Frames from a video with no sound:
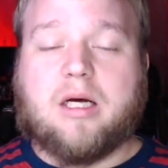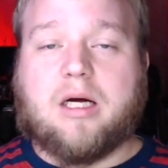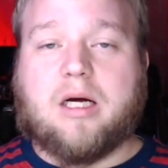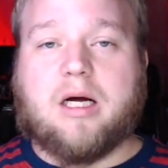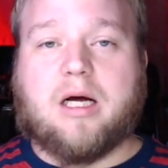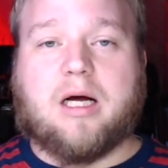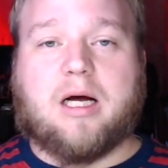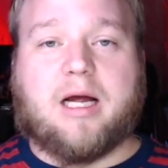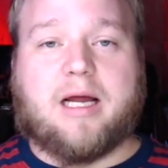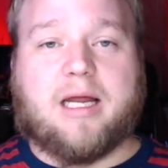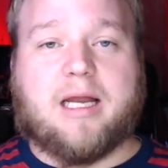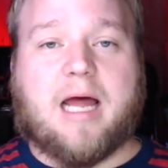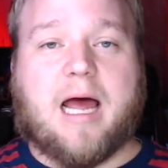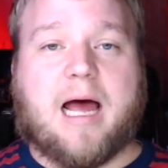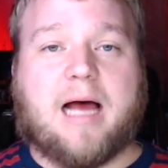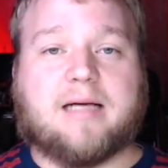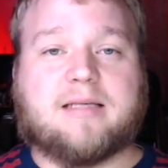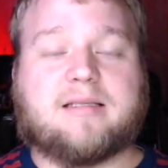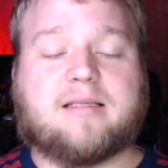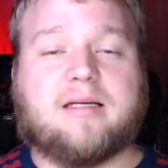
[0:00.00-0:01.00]
I get
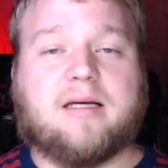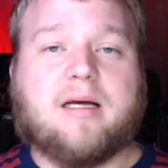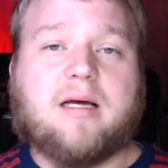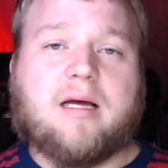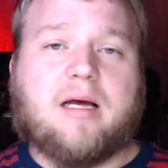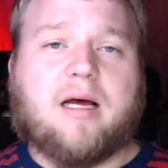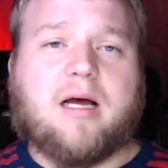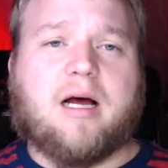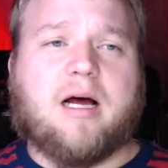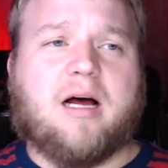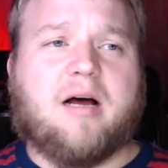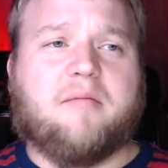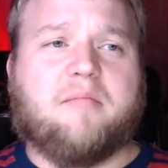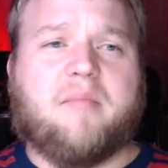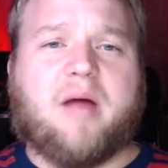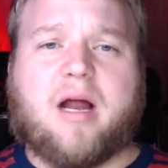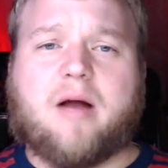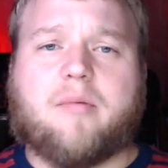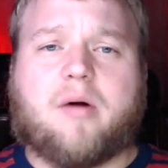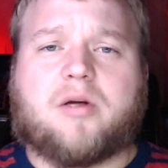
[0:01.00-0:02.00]
asked.
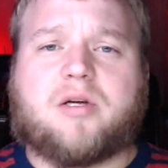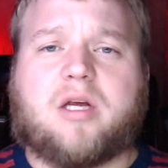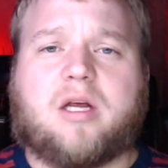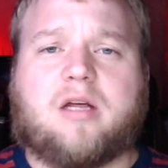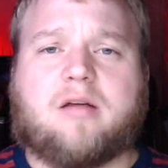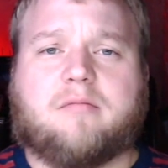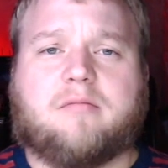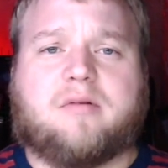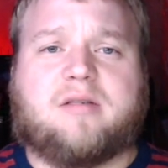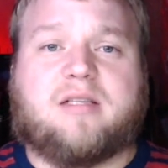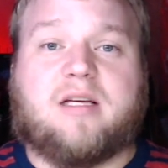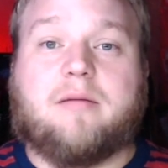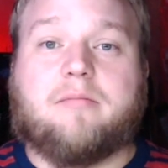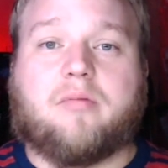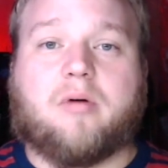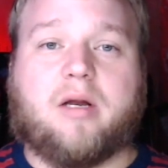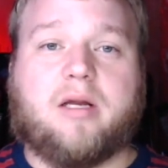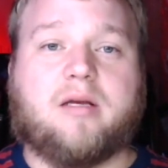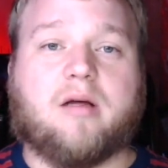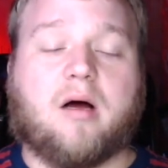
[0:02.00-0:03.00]
Airbrushing can seem
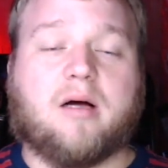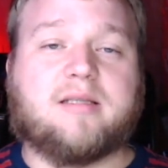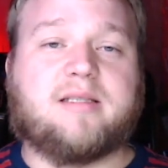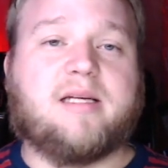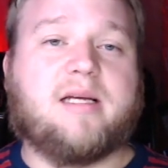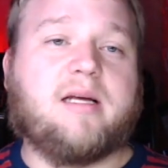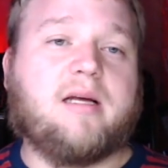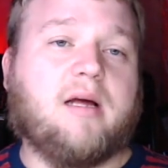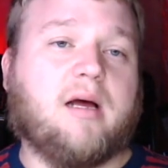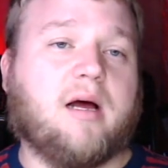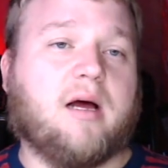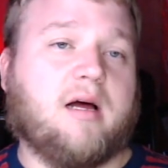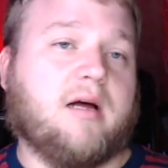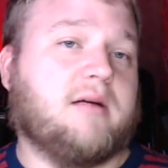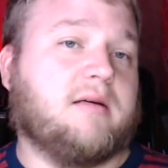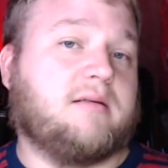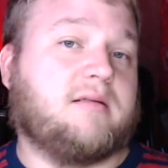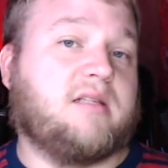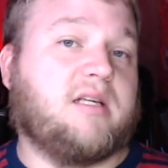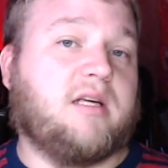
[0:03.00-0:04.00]
pretty daunting,
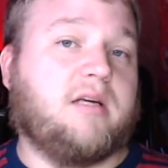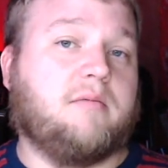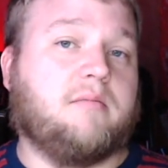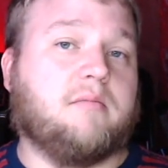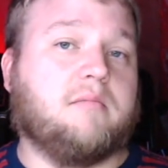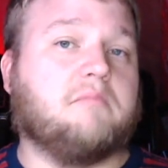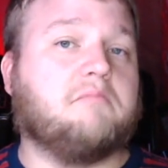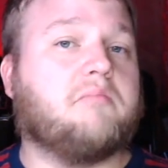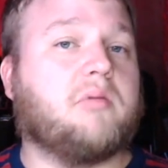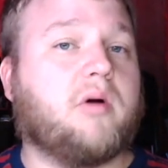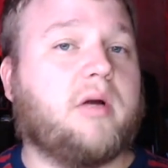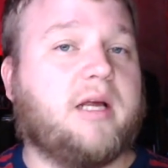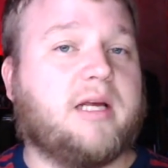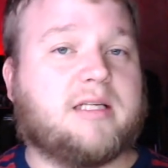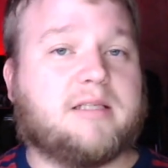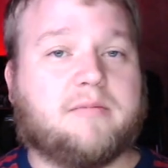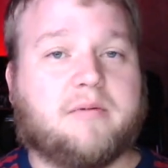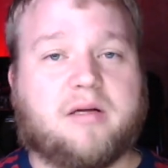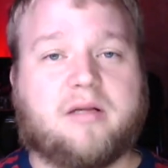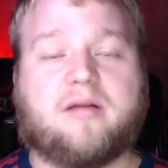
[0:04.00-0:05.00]
seem pretty
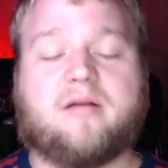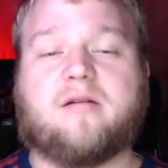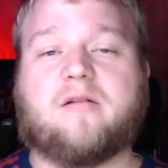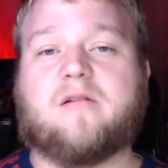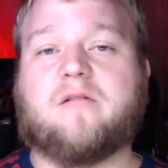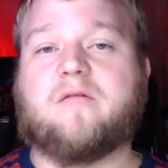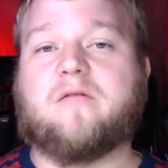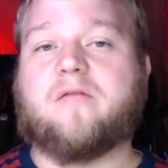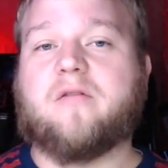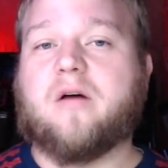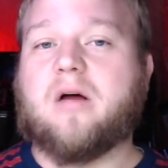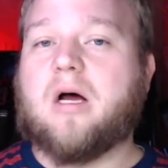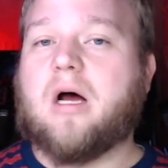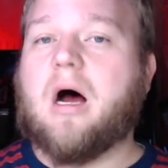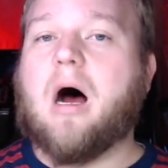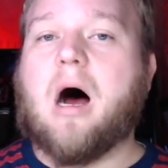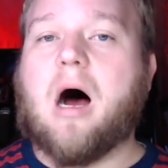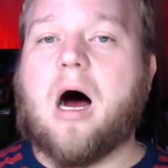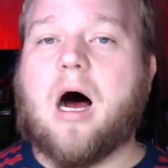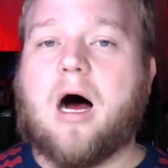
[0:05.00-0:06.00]
expensive.
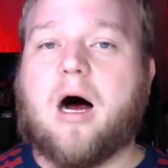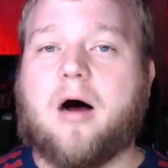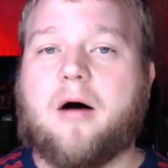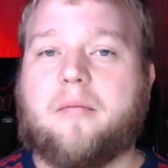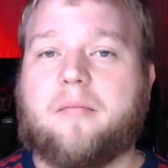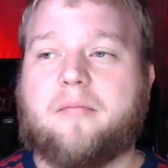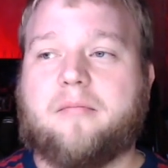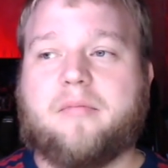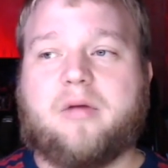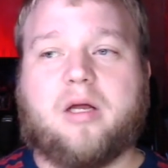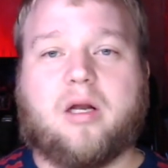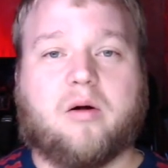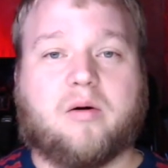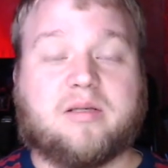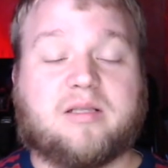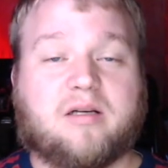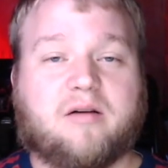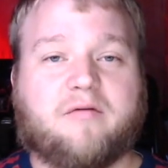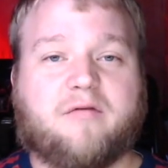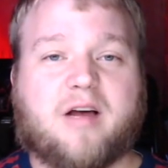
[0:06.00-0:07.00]

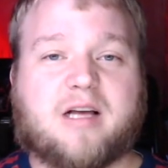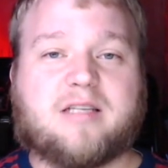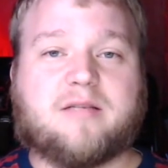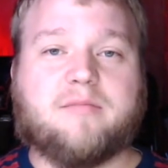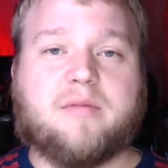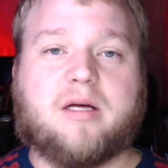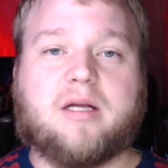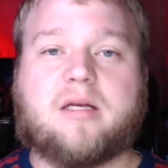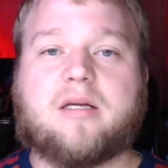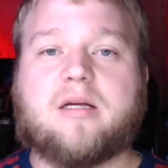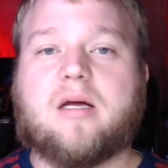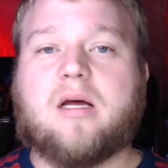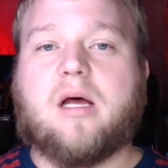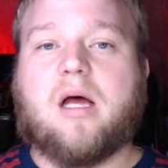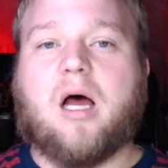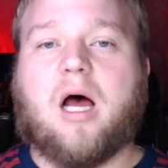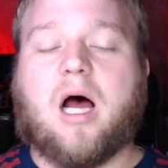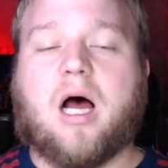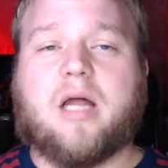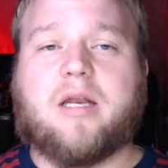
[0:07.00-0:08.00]
It's an investment,
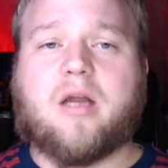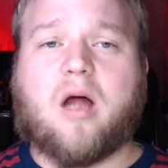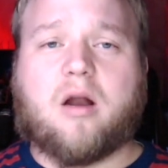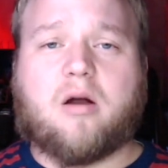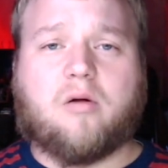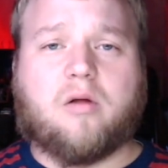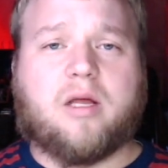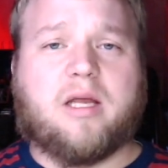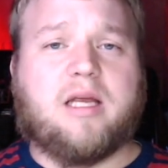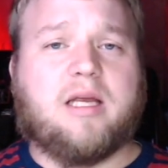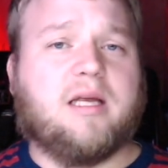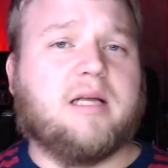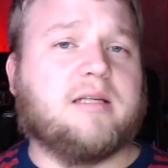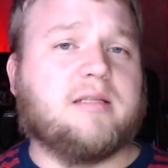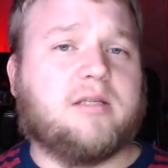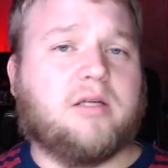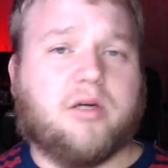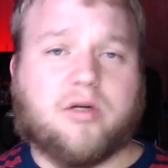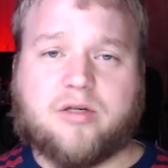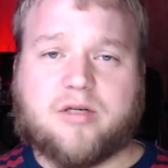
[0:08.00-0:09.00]
not only
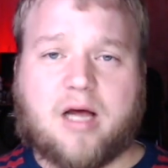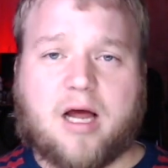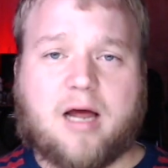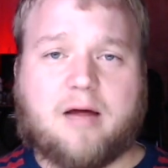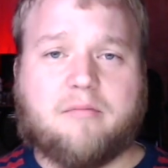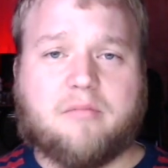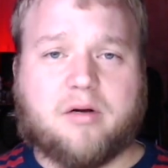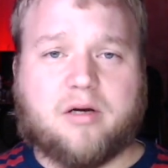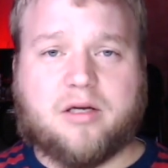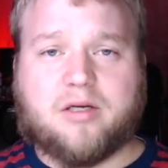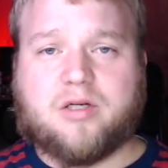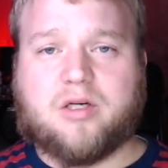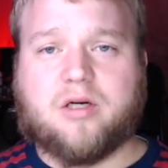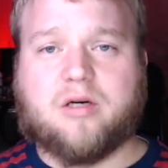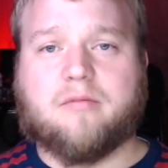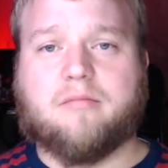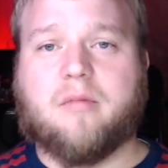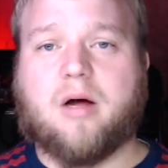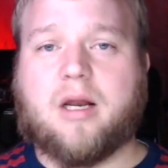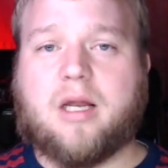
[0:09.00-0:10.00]
into your time, but into
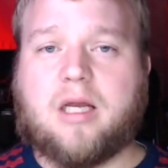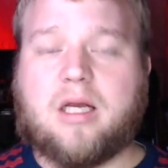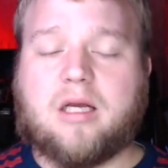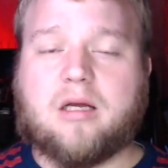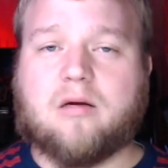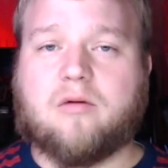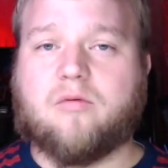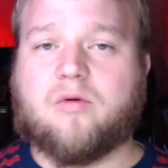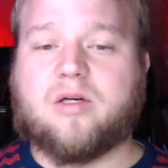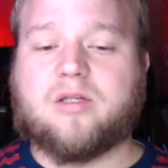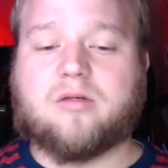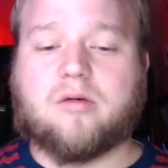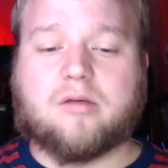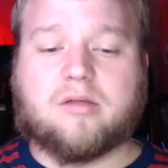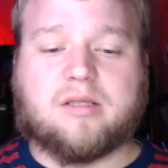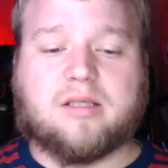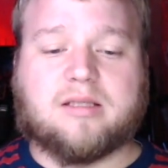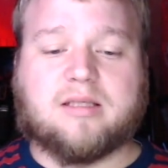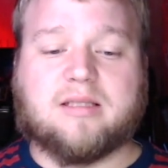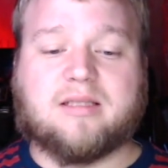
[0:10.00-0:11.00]
your money and
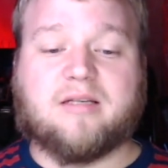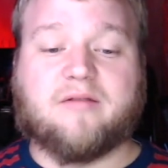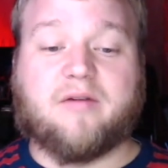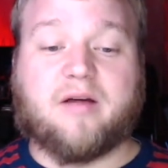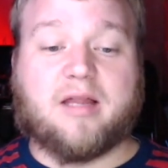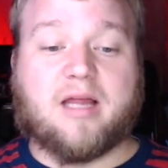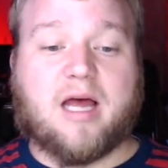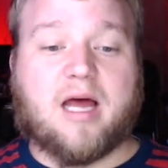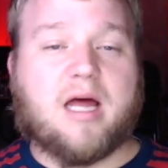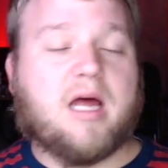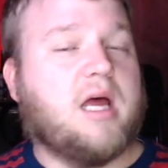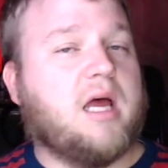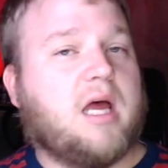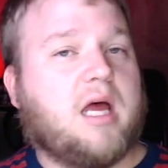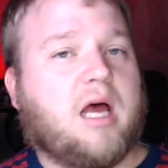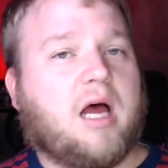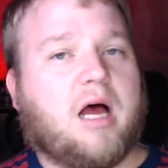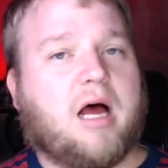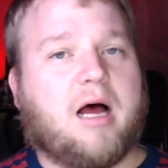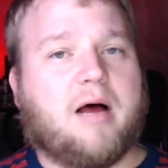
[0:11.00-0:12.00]
resources and stuff like that.
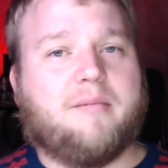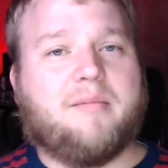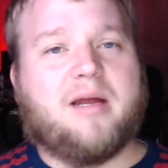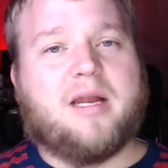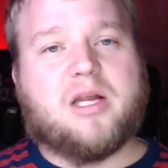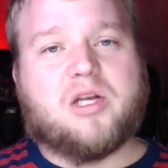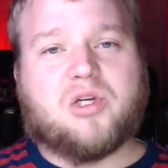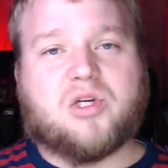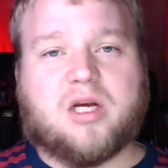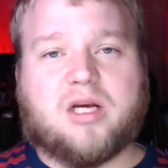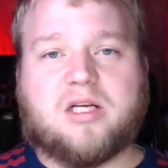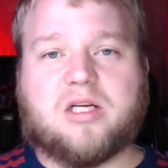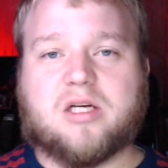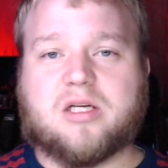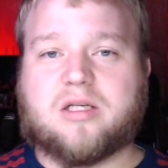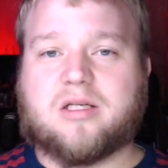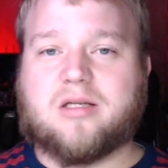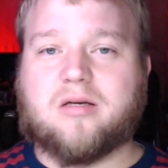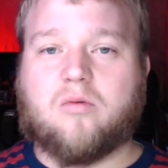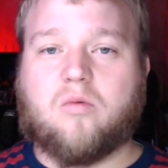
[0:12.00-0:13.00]
And it
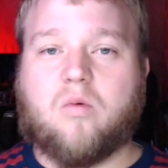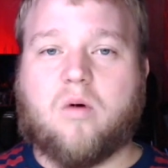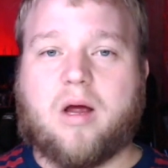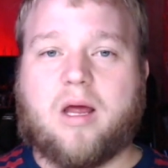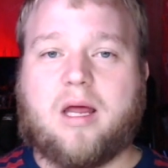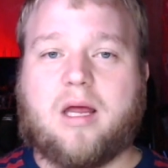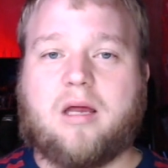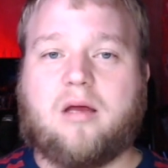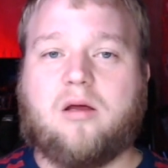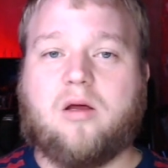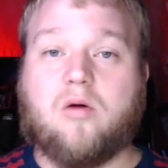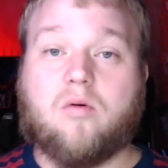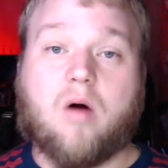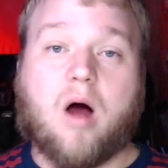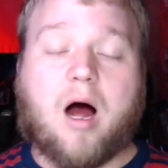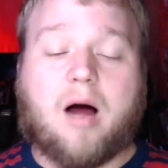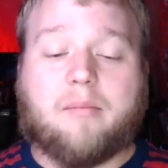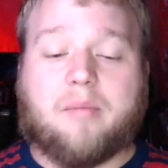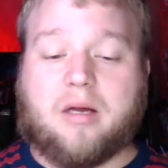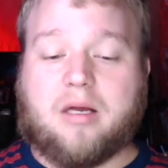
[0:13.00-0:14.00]
changes the way you
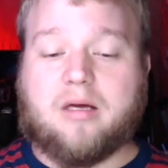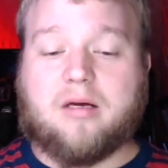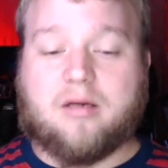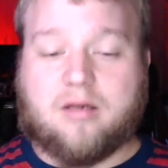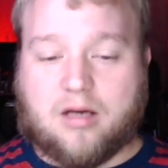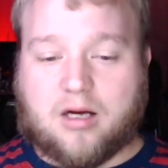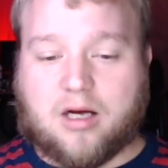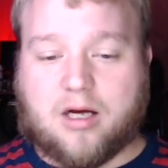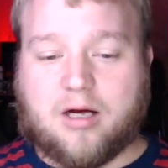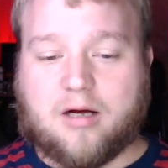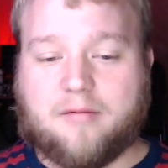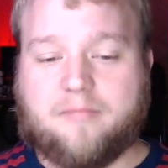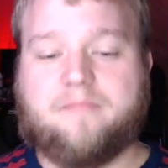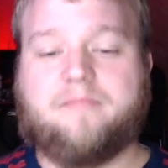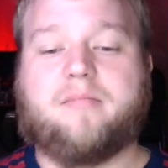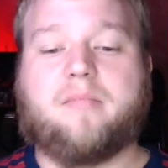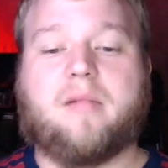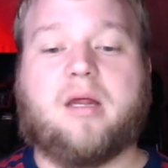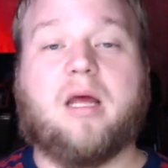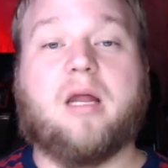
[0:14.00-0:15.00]
hobby,
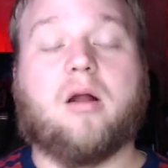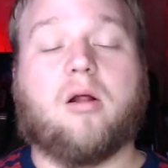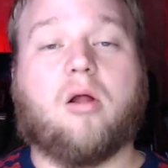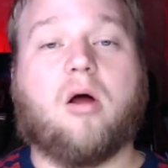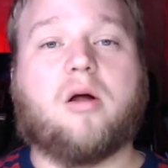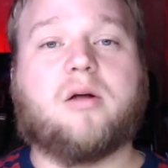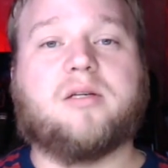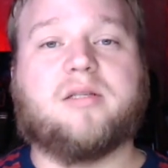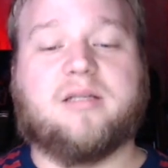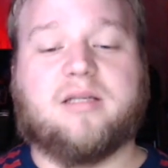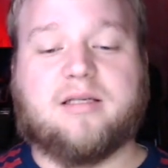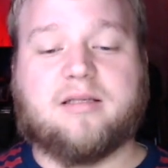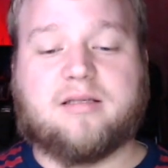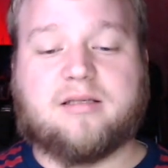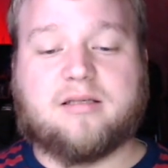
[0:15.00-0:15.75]
in a large sense.